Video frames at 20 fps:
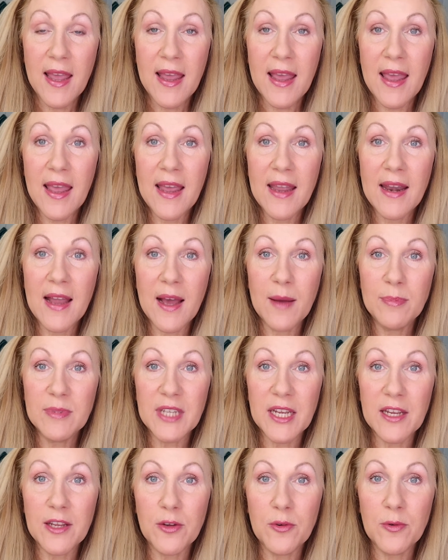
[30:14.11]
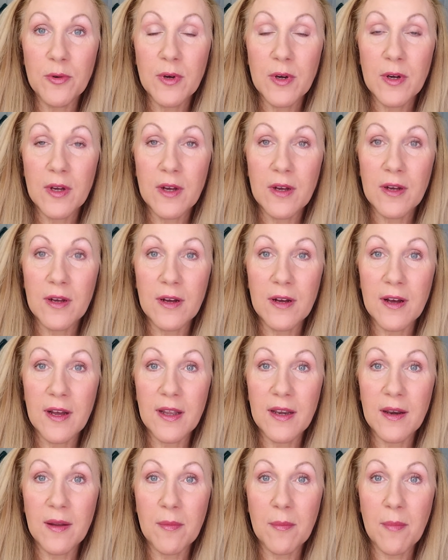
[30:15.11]
and update you
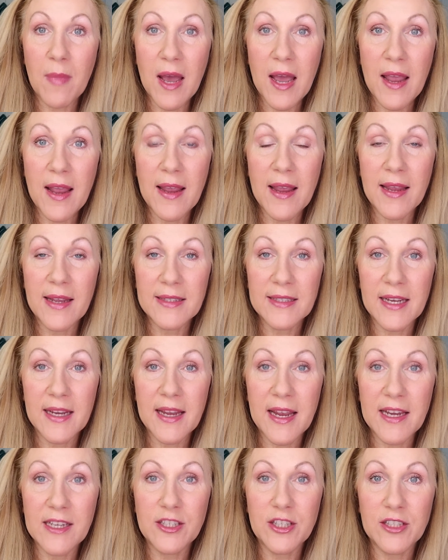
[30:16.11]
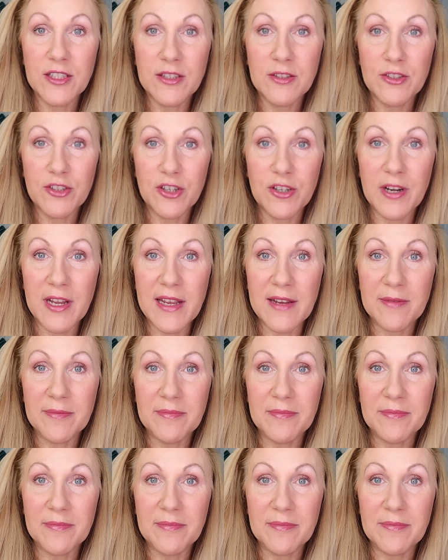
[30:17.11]
on my anti-aging journey.